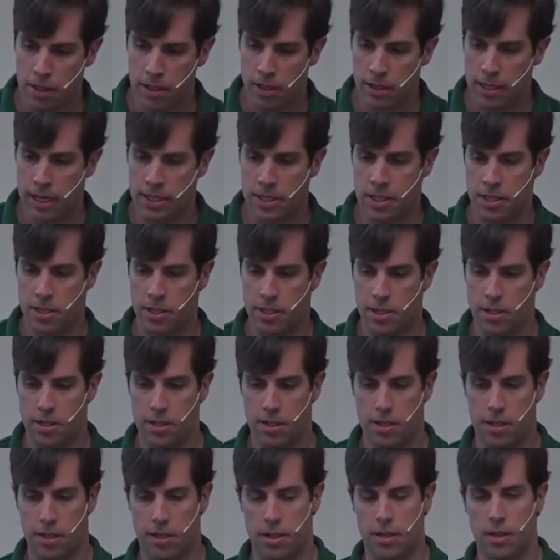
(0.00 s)
that's
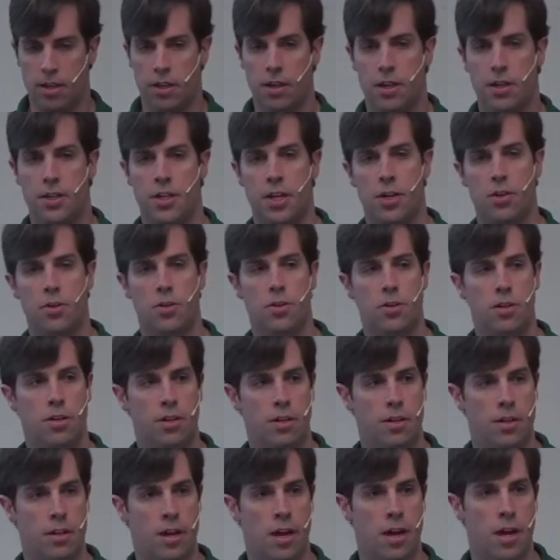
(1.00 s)
the
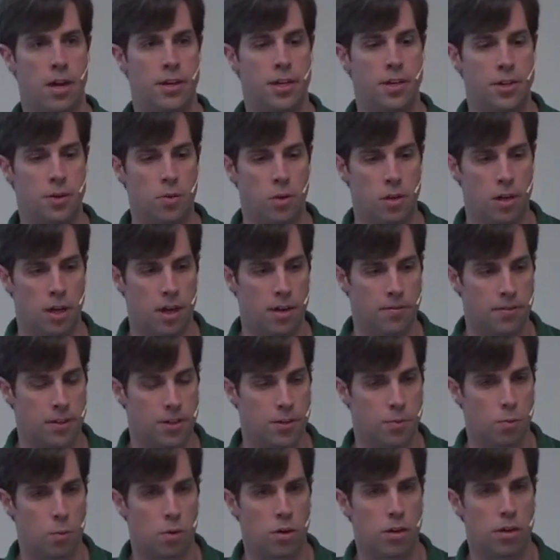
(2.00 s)
SITL. To do a lot of
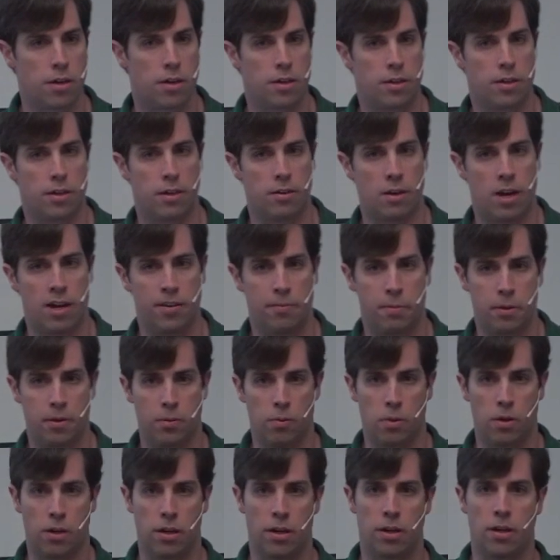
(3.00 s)
this work, I've been
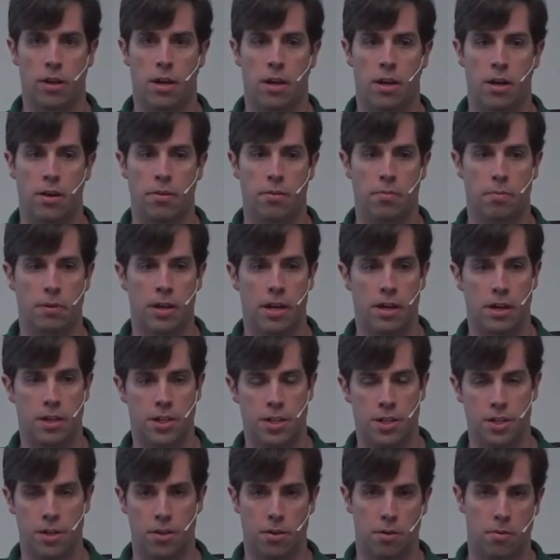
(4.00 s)
working on getting
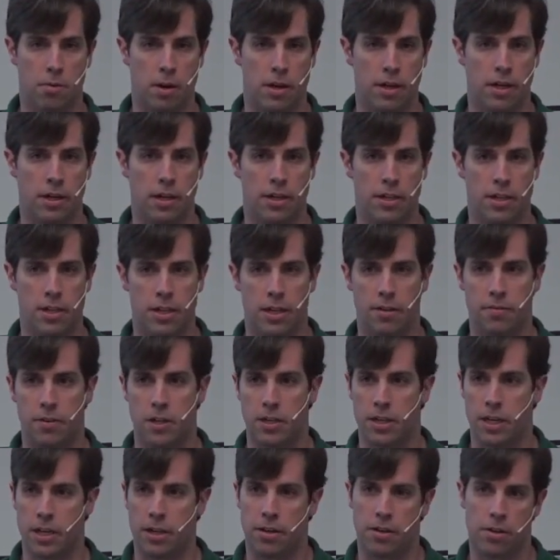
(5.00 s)
SITL running inside of
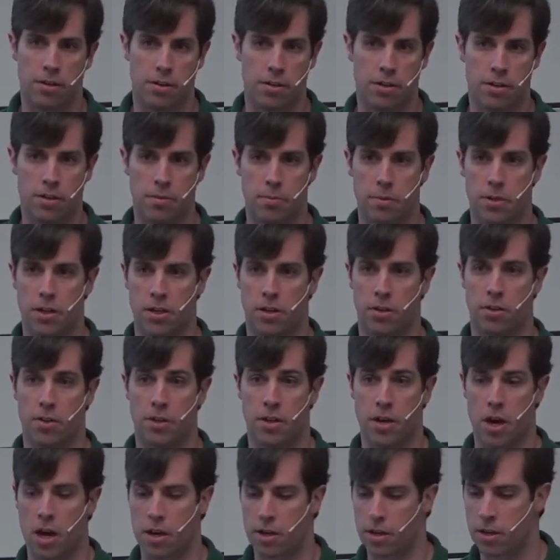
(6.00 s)
containers, in particular
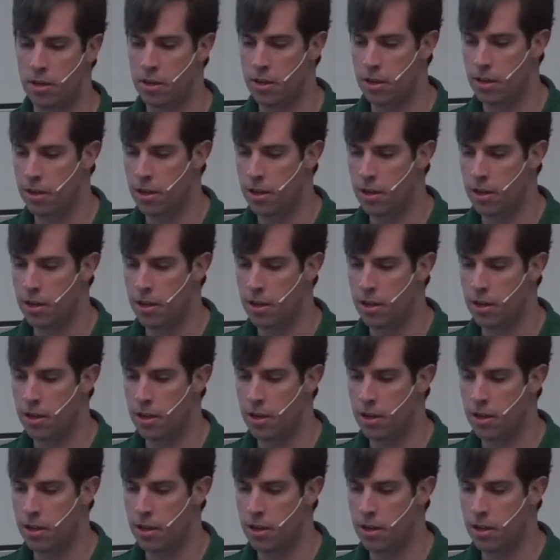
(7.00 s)
Docker.